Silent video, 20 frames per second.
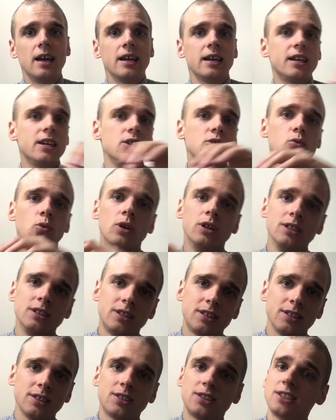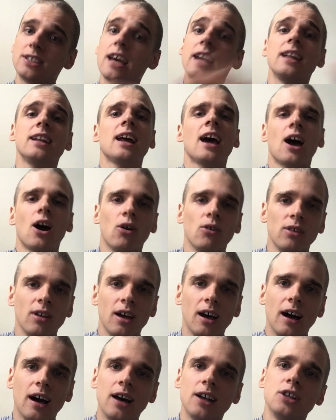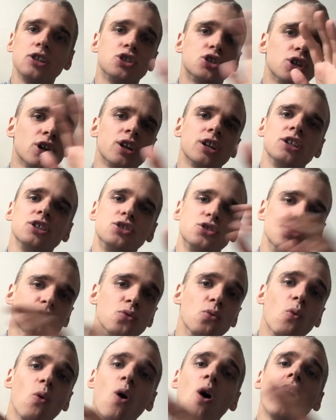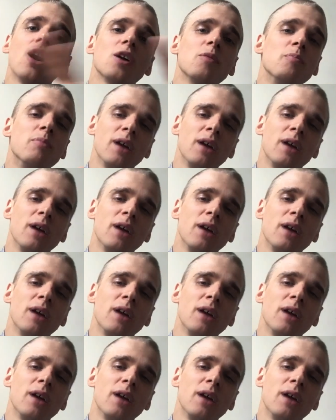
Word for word: he was setting out on a journey to walk